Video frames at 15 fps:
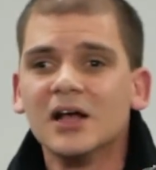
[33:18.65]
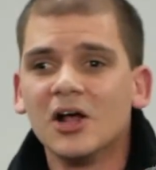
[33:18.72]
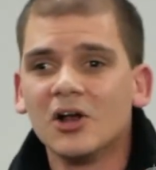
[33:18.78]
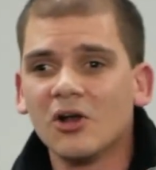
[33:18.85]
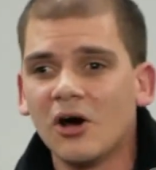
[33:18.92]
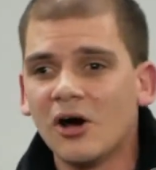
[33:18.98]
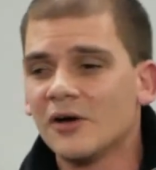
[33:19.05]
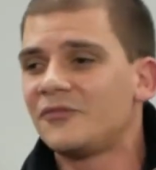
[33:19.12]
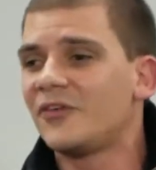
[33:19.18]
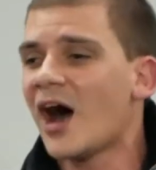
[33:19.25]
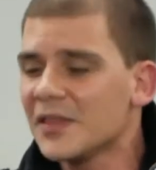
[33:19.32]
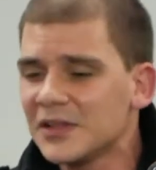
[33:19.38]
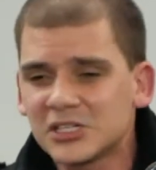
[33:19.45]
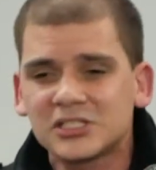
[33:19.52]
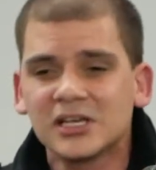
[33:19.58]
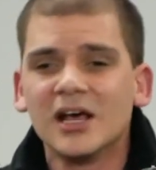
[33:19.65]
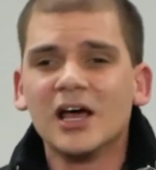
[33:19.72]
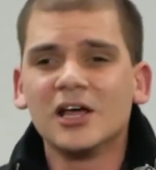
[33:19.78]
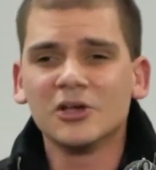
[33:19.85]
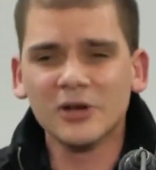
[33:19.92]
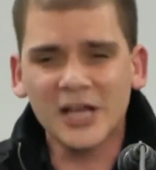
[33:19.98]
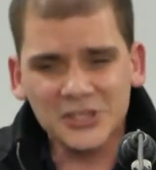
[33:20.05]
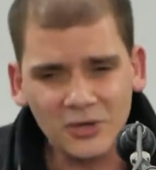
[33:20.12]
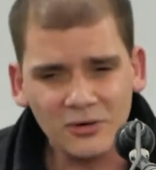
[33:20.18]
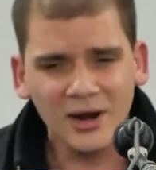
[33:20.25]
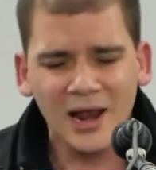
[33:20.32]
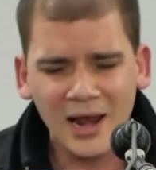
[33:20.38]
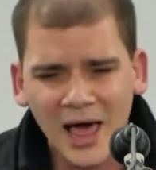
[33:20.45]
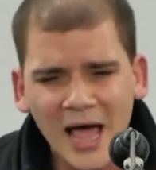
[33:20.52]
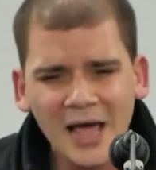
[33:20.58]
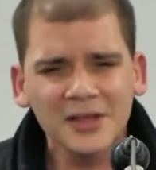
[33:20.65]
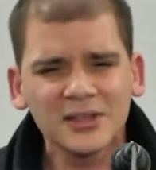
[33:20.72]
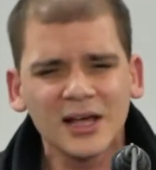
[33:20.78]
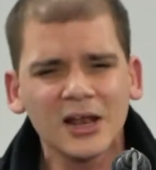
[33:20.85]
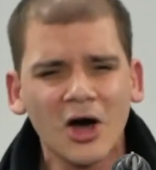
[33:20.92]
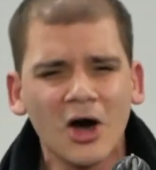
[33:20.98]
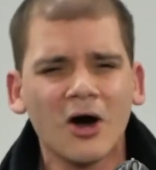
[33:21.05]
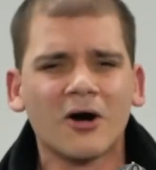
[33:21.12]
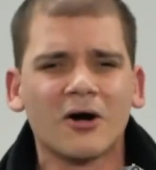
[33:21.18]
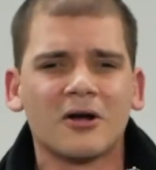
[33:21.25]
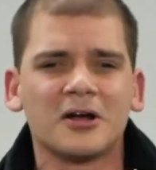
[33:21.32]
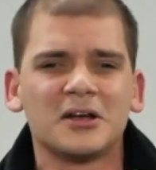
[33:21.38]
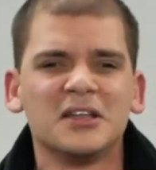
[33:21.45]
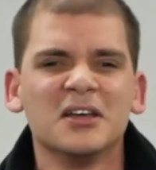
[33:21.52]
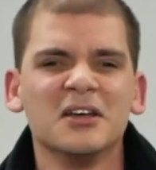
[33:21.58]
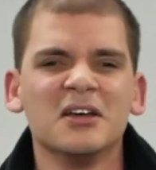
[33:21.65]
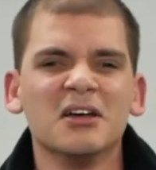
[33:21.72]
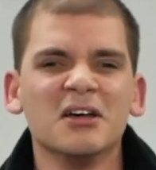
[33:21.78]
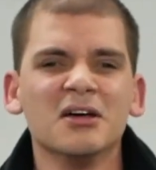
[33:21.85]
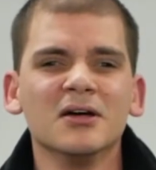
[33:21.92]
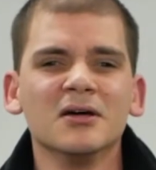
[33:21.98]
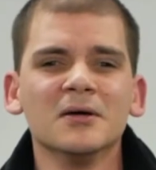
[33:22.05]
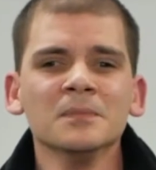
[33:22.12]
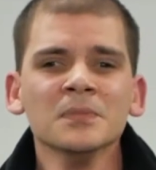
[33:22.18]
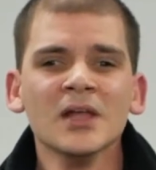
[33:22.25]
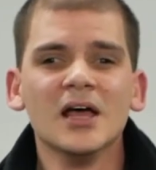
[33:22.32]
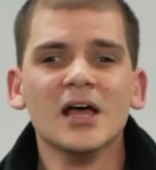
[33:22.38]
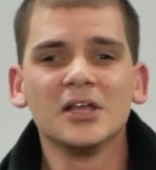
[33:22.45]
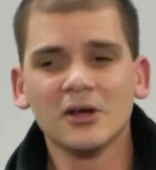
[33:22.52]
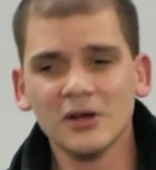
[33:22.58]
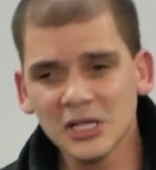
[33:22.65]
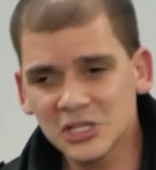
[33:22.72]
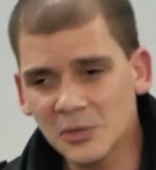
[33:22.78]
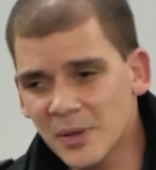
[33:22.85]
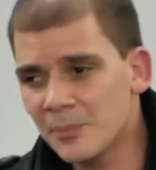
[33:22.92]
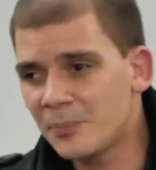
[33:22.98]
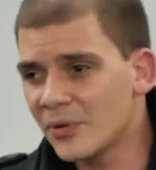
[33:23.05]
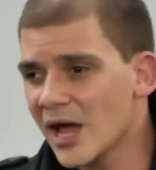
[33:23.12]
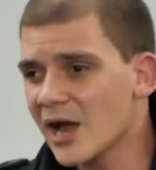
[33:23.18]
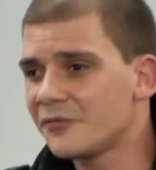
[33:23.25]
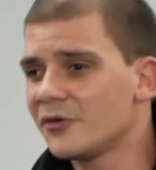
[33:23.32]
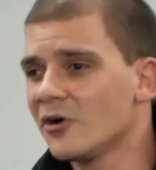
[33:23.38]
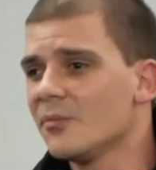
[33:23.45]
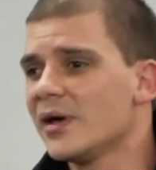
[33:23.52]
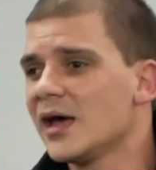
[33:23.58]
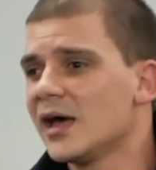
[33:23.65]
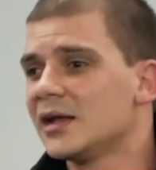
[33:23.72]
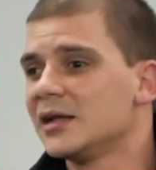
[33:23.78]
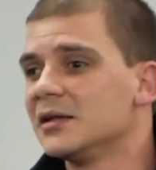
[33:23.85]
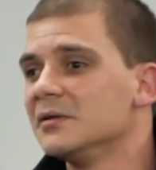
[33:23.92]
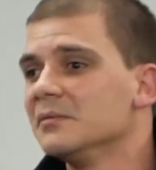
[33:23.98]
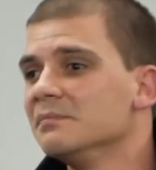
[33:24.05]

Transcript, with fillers: Lord, fathers, you need to rely on the Lord. You need to be prayerful men.